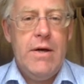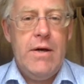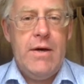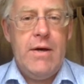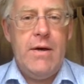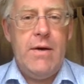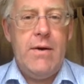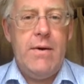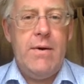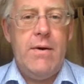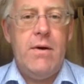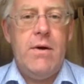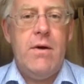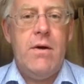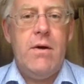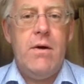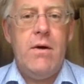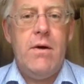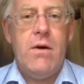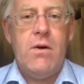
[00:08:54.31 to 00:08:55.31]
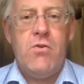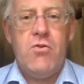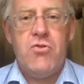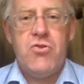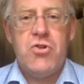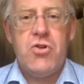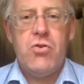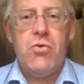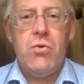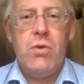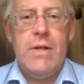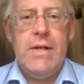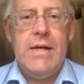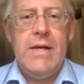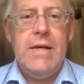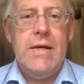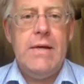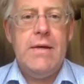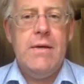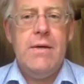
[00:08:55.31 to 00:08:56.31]
uh, control
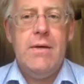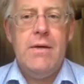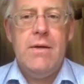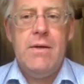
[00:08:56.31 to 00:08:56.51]
the